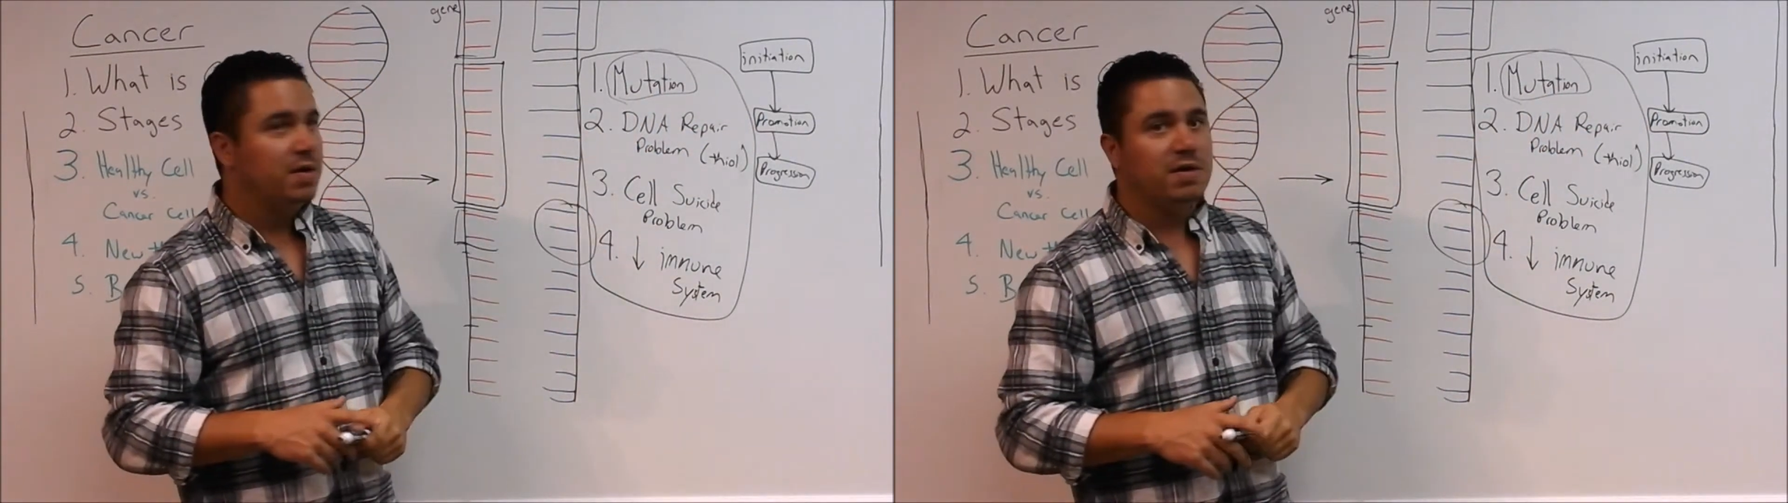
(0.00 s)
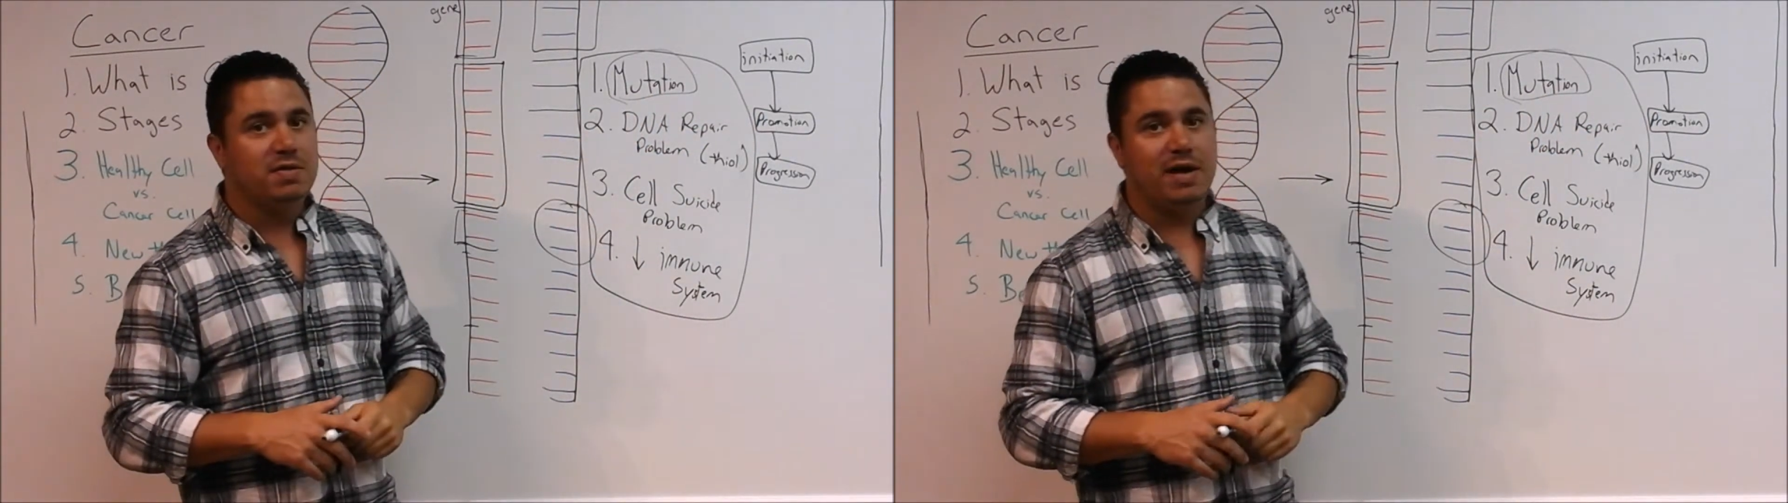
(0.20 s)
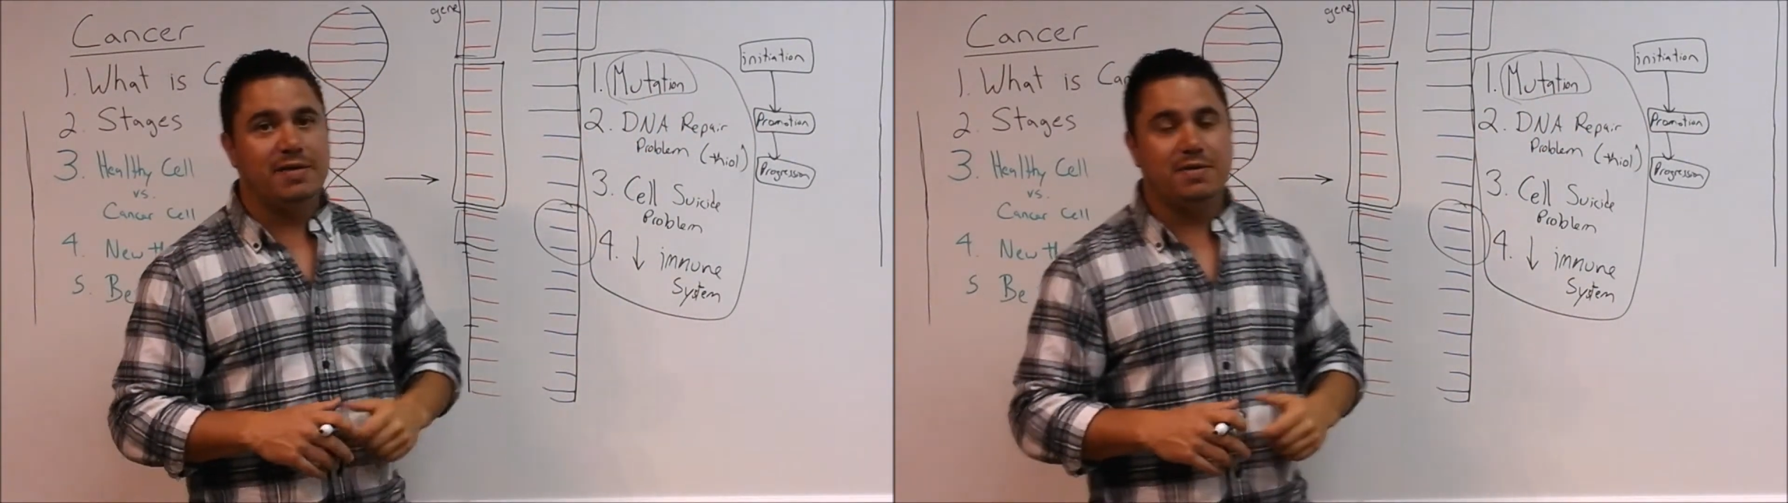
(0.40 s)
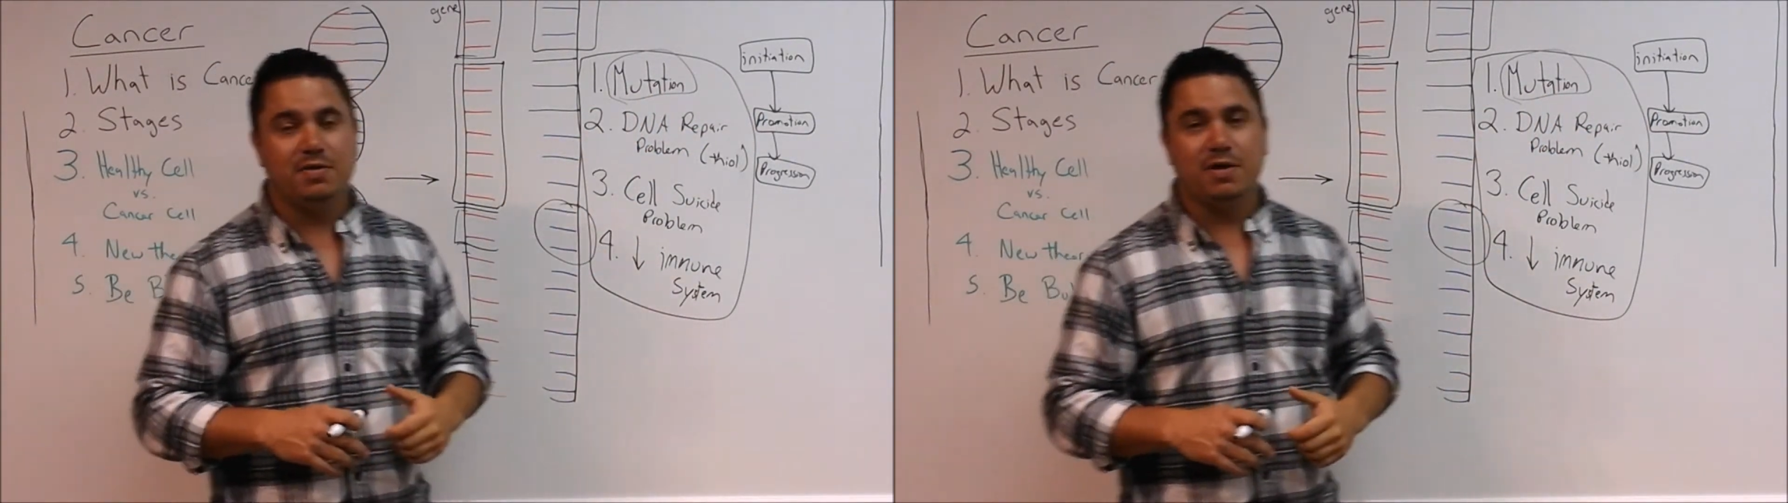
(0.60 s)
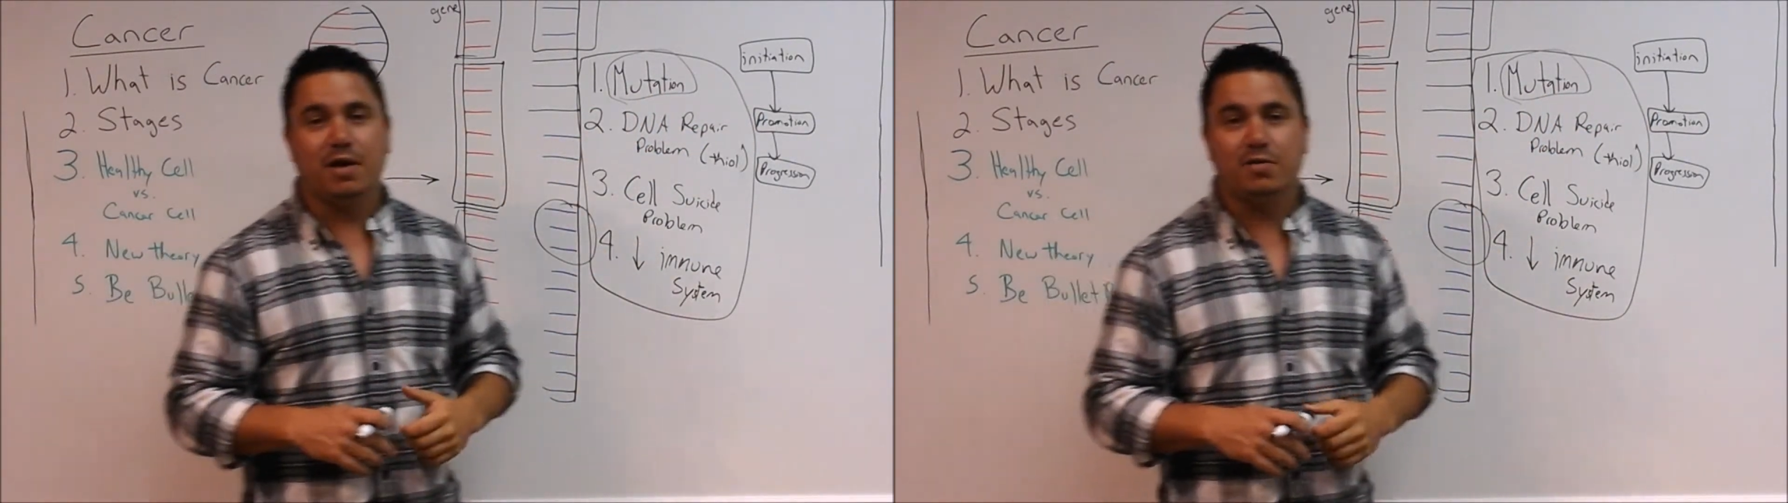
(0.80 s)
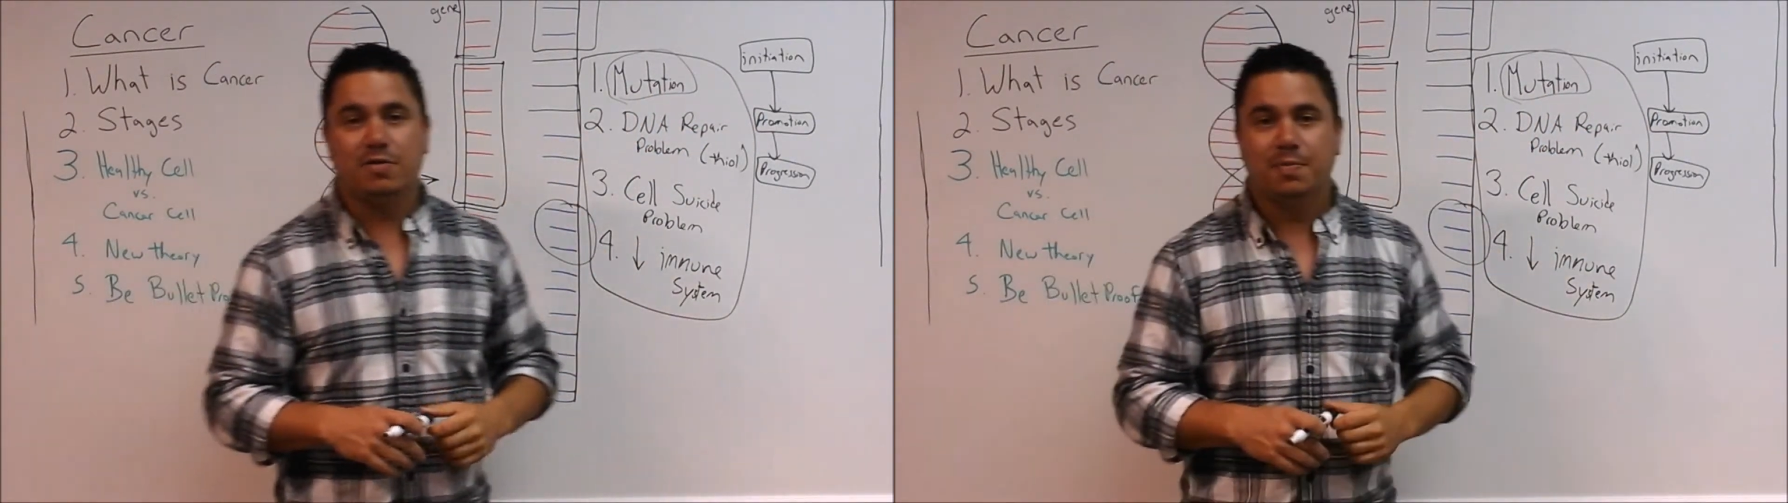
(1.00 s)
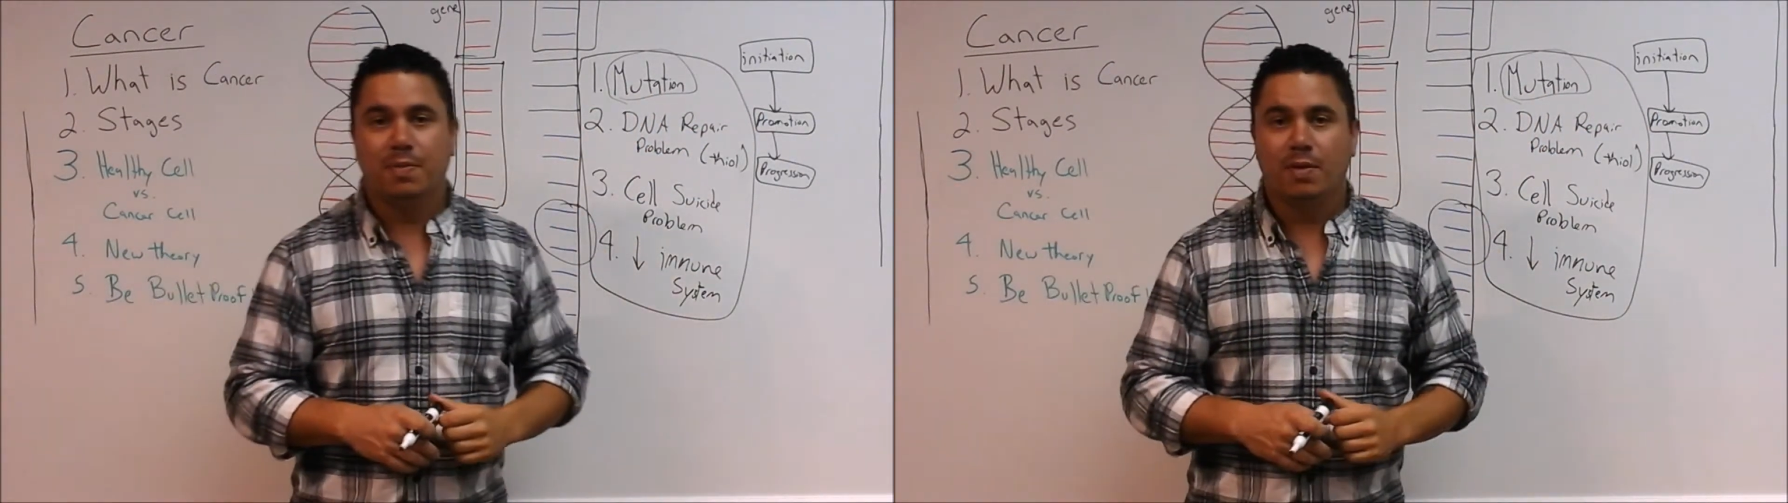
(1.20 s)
inside these cells?